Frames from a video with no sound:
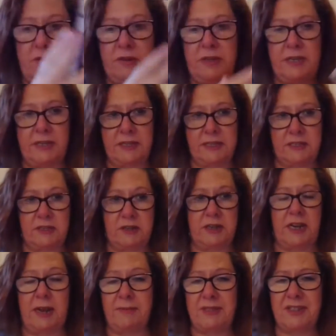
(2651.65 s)
You can get this
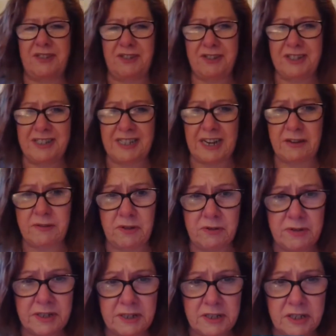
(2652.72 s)
on Amazon. You can
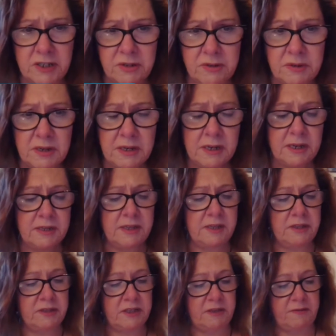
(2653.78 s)
download it too. I
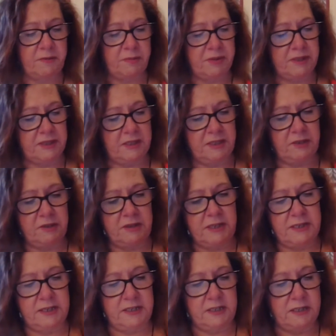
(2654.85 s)
think there's different places you can
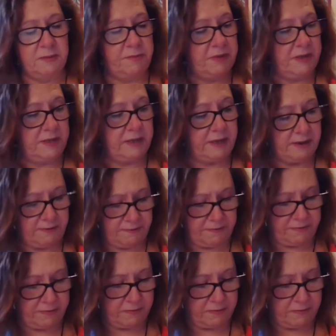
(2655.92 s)
get it in the PDF.